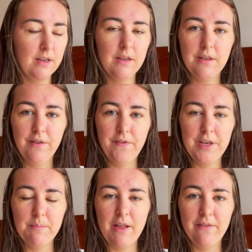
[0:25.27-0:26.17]
So the
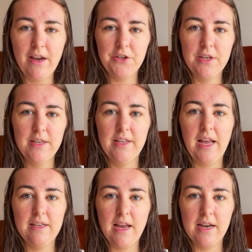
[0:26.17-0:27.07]
first plan of action is to
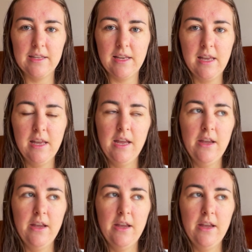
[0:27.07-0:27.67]
get a taxi.